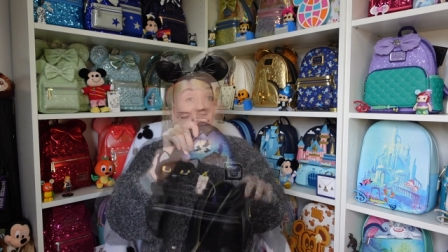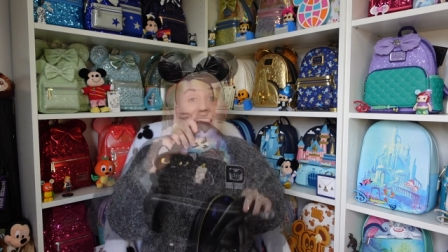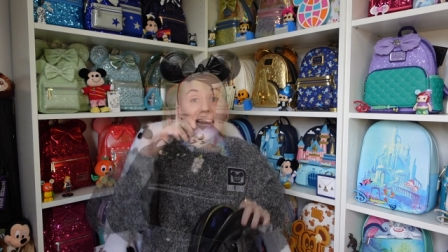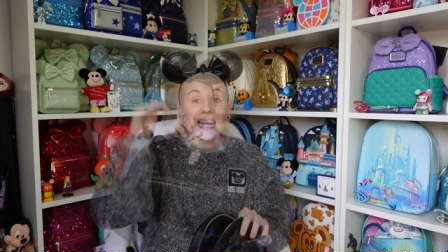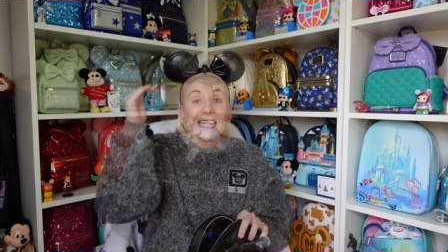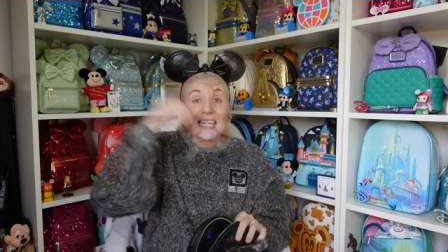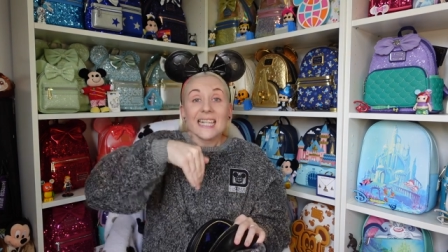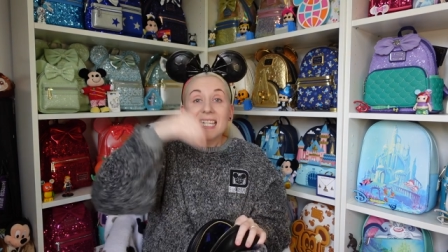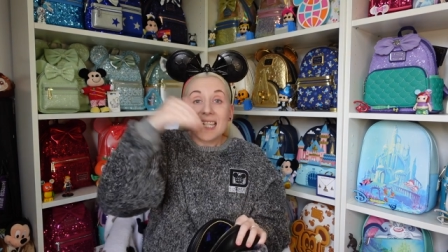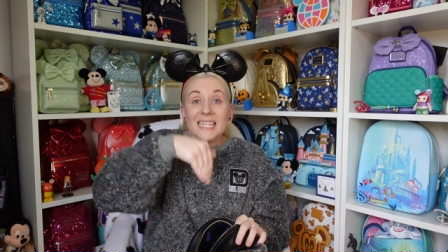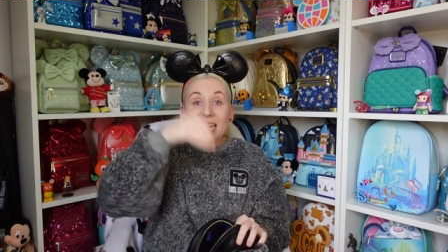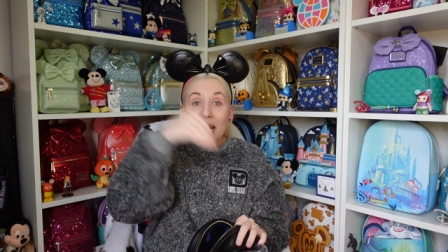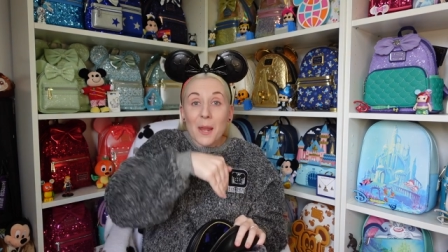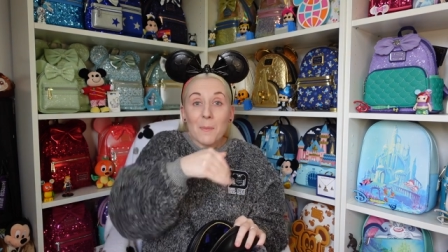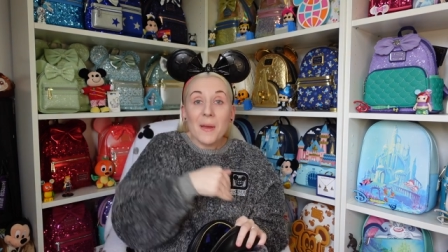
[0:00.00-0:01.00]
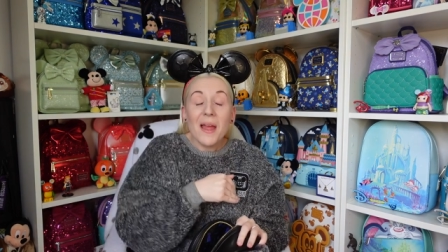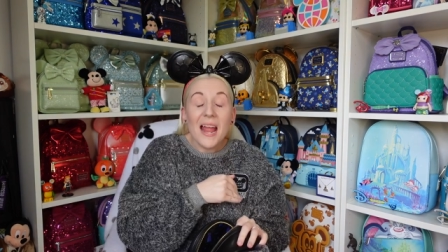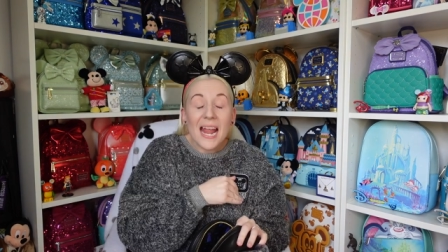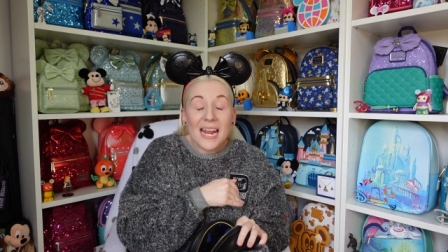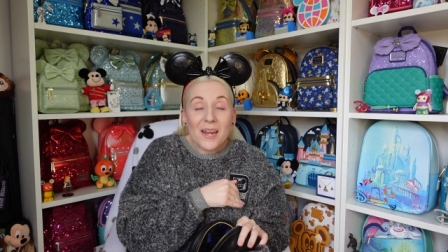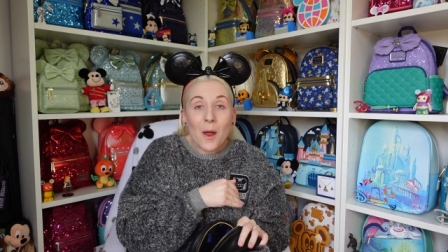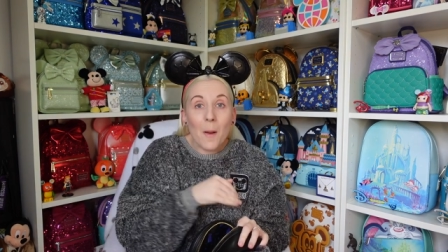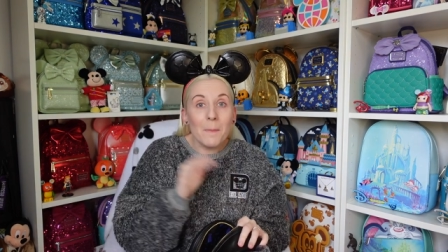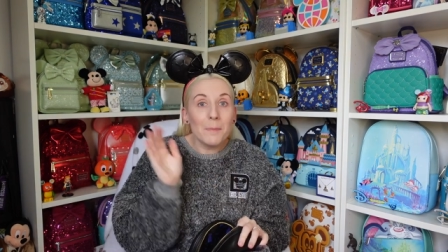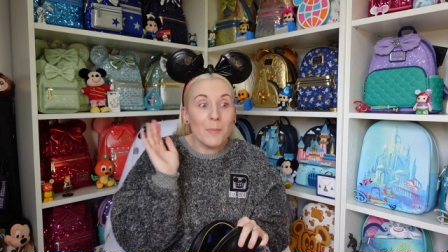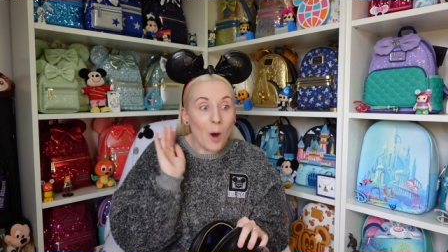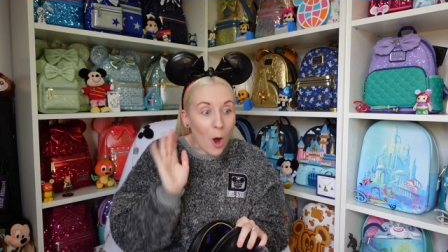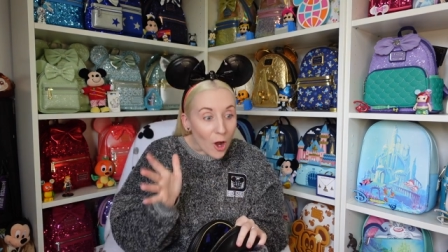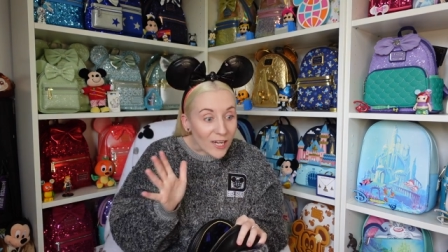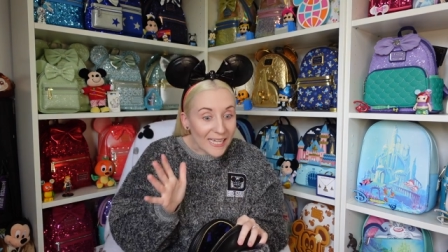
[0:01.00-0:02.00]
There's a slip inner
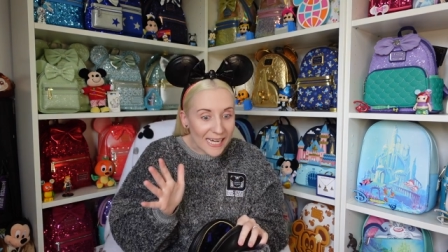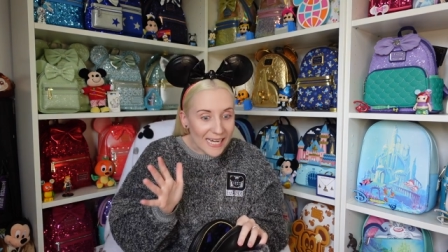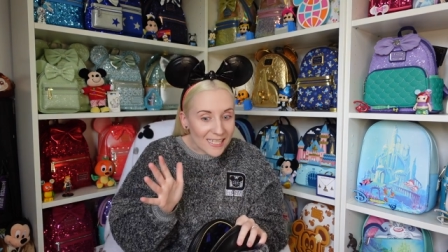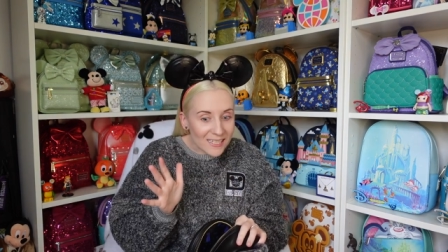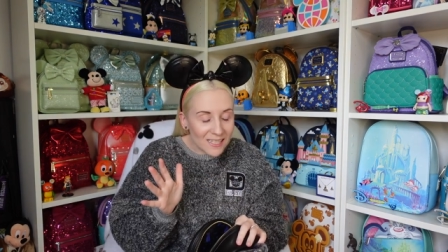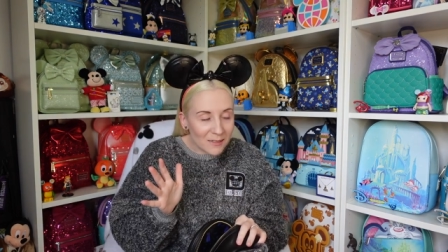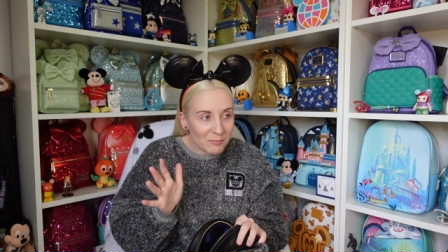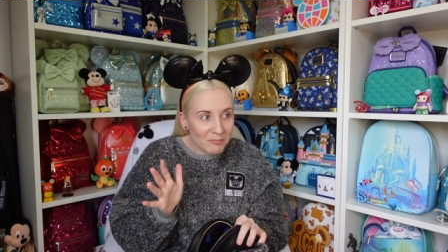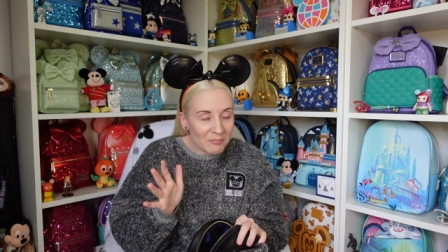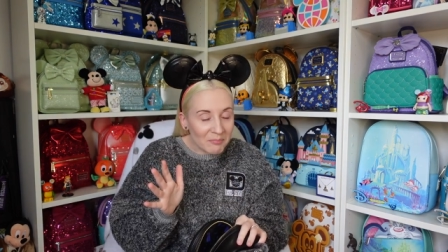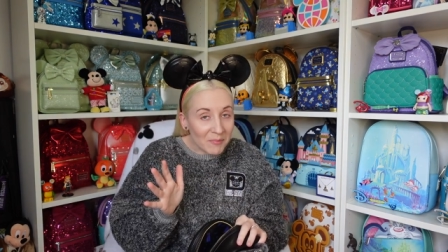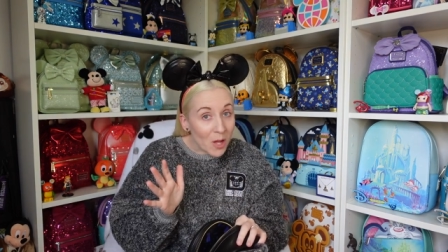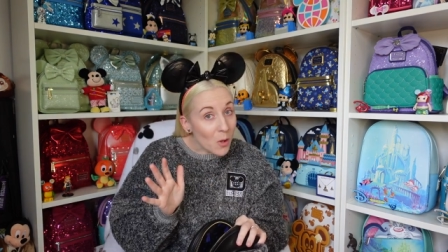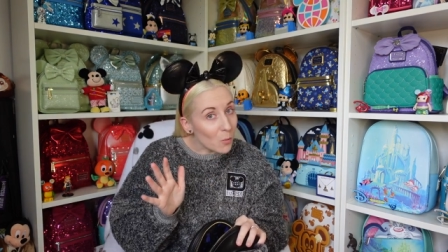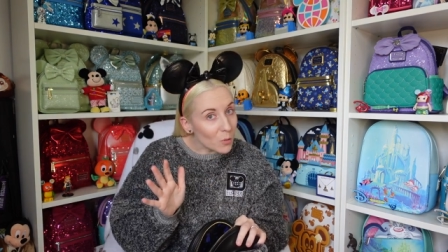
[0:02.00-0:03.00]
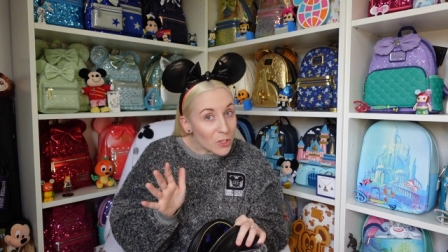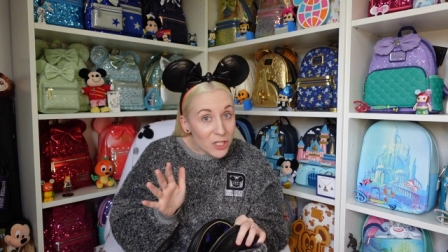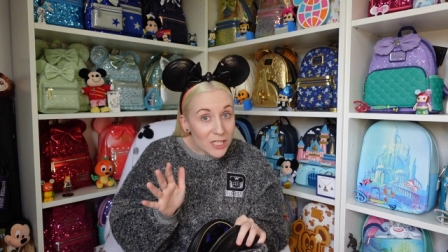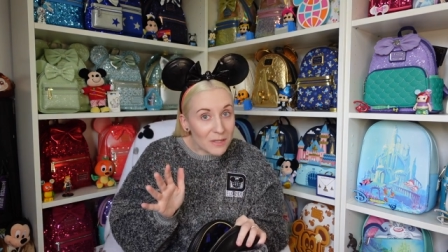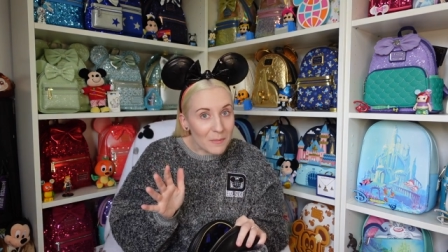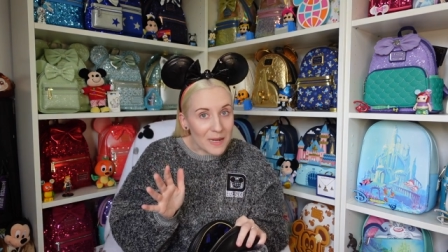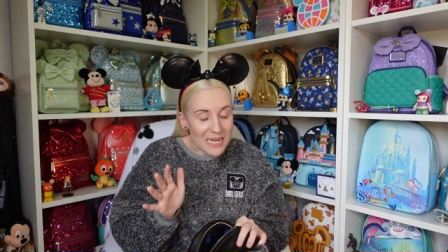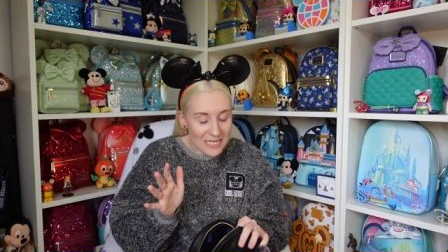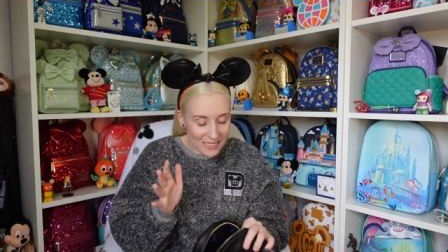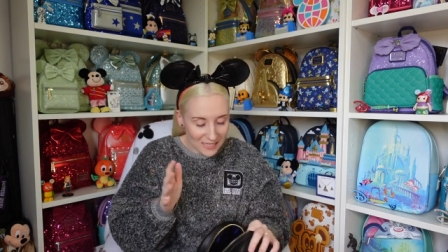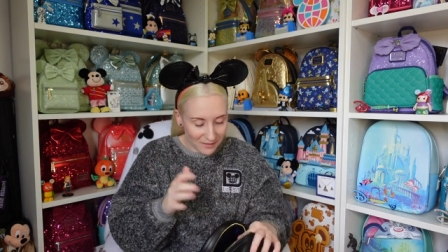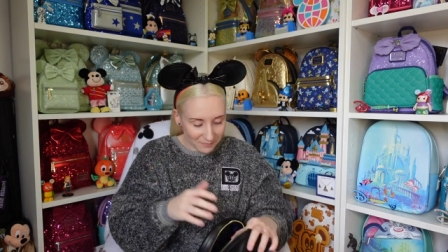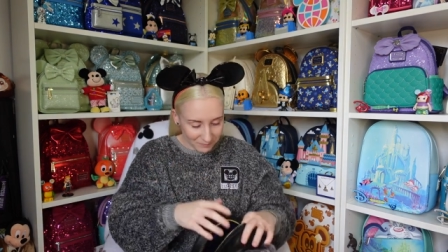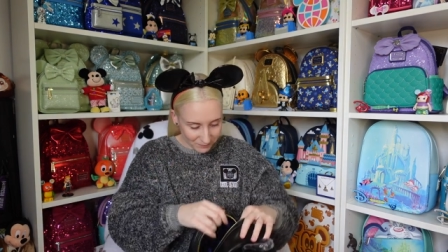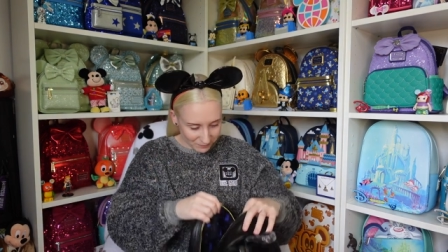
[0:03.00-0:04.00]
pocket, which is amazing.